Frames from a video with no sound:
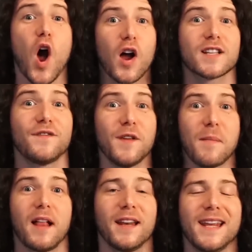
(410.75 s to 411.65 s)
octavey
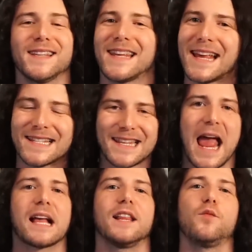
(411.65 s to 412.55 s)
melodies
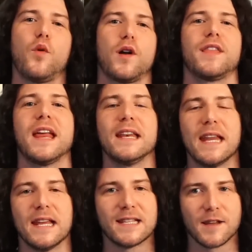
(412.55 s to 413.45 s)
exactly where they
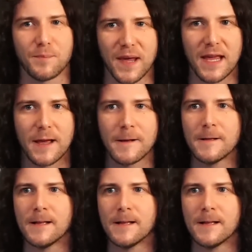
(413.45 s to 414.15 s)
need to be.